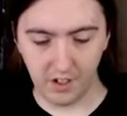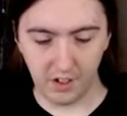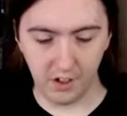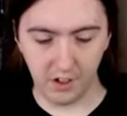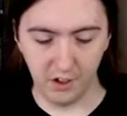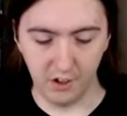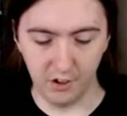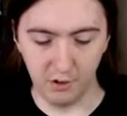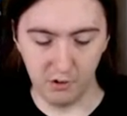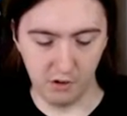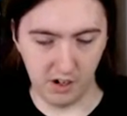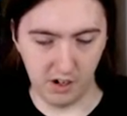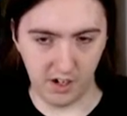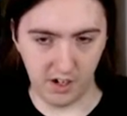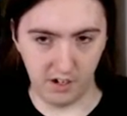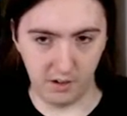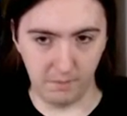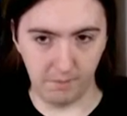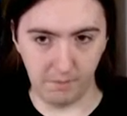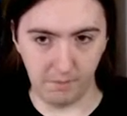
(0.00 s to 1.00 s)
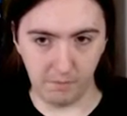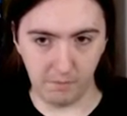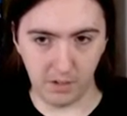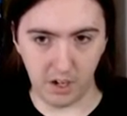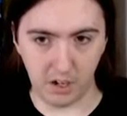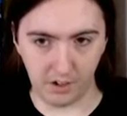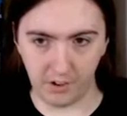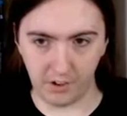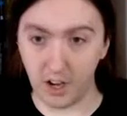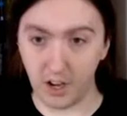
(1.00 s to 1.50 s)
who are
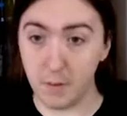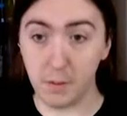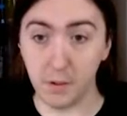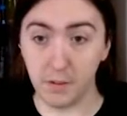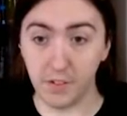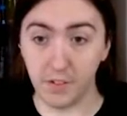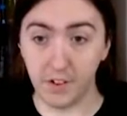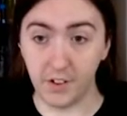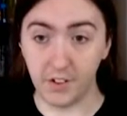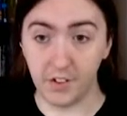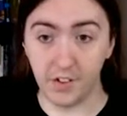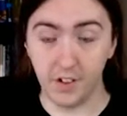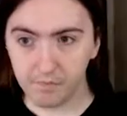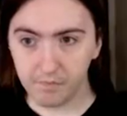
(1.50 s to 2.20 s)
archetypal of this.